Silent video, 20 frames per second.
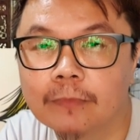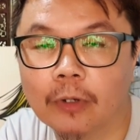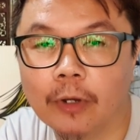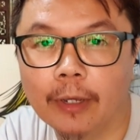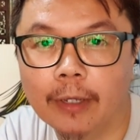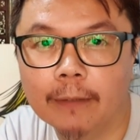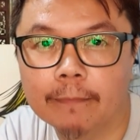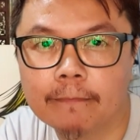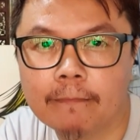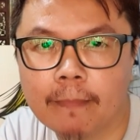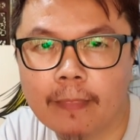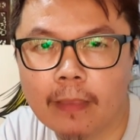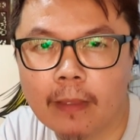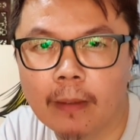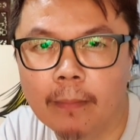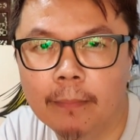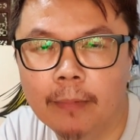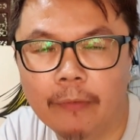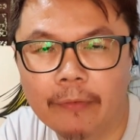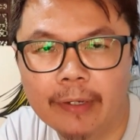right?
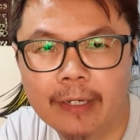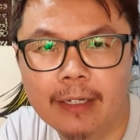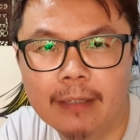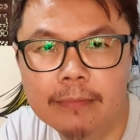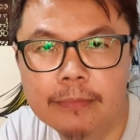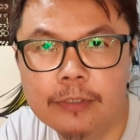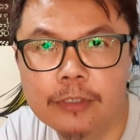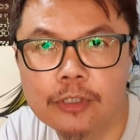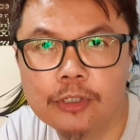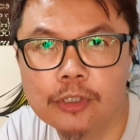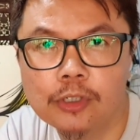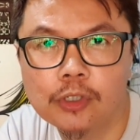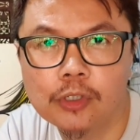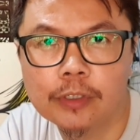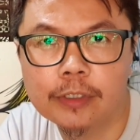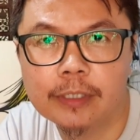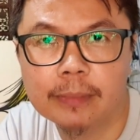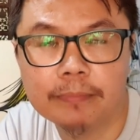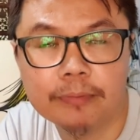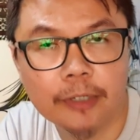But when it comes
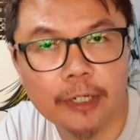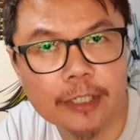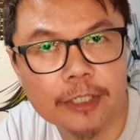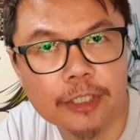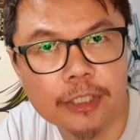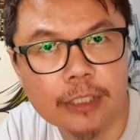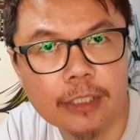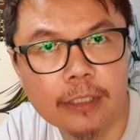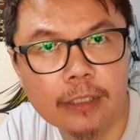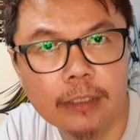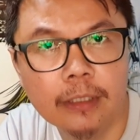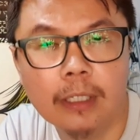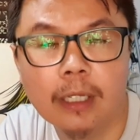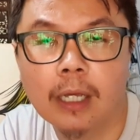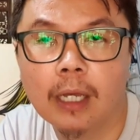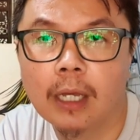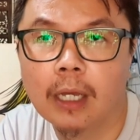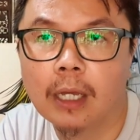to depression,